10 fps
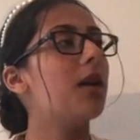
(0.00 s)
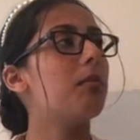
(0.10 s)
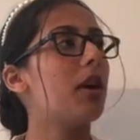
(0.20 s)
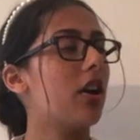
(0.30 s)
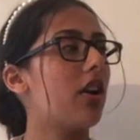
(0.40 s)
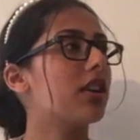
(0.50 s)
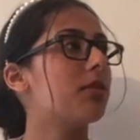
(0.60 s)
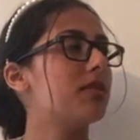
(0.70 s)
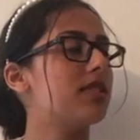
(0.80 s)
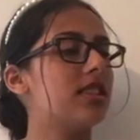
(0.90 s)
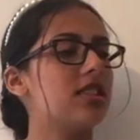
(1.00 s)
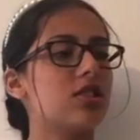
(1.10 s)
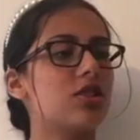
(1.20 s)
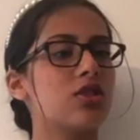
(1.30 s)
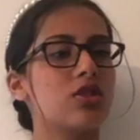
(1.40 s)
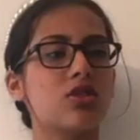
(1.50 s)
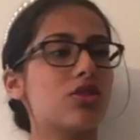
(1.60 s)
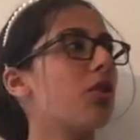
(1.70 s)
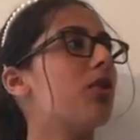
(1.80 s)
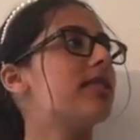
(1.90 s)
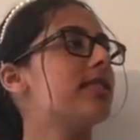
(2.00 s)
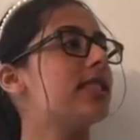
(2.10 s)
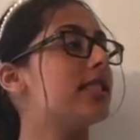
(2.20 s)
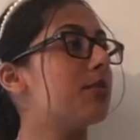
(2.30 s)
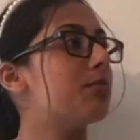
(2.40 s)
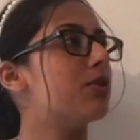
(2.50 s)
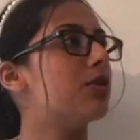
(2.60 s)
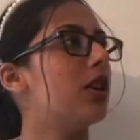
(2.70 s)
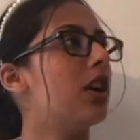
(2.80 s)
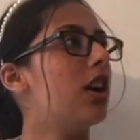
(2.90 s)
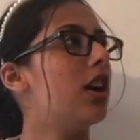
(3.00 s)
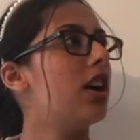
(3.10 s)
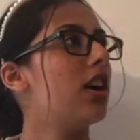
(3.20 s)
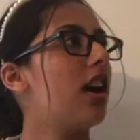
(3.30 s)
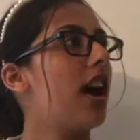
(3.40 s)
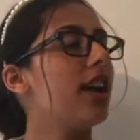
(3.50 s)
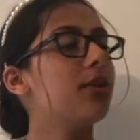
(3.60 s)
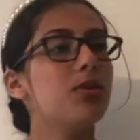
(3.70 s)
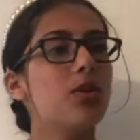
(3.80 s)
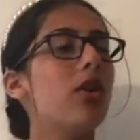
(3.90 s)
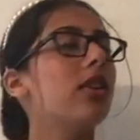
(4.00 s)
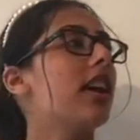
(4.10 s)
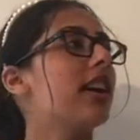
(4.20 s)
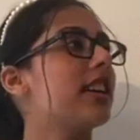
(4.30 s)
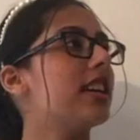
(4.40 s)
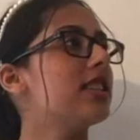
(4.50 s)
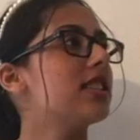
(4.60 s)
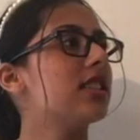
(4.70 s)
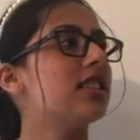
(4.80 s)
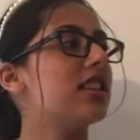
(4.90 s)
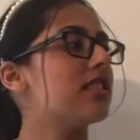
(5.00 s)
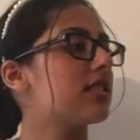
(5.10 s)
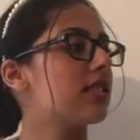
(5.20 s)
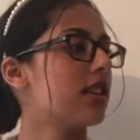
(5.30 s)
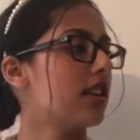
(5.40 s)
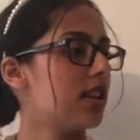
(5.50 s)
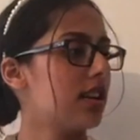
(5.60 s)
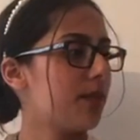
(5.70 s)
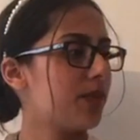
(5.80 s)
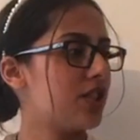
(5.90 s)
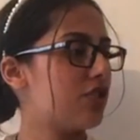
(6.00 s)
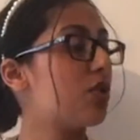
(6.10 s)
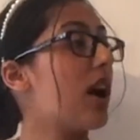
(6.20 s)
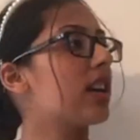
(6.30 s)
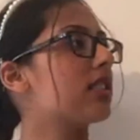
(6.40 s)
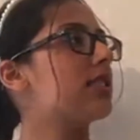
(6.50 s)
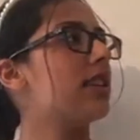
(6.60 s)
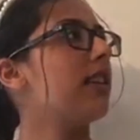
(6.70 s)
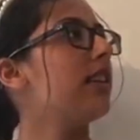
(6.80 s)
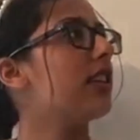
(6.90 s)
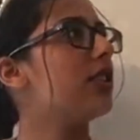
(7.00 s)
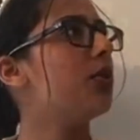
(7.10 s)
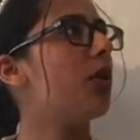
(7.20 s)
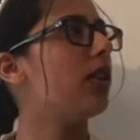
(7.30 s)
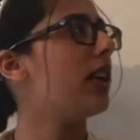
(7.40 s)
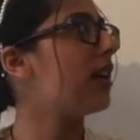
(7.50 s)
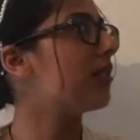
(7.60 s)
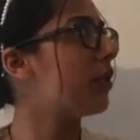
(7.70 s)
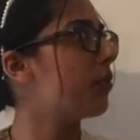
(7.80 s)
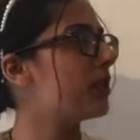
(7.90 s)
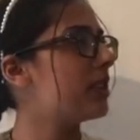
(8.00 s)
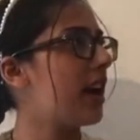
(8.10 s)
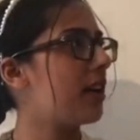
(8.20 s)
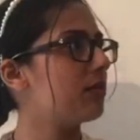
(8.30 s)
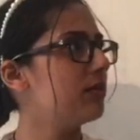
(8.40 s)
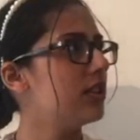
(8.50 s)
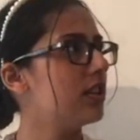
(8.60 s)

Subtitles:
My argument is short and simple. I do not like it, this drag thing that you all have going down.